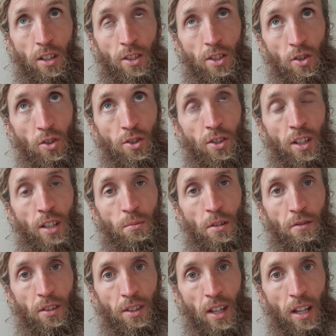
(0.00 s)
It's a good sign that my
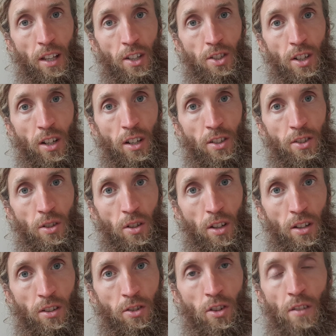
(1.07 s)
vitality is higher, so I
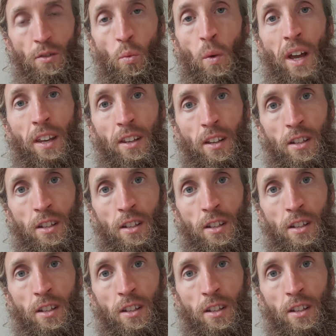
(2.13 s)
can don't have to wait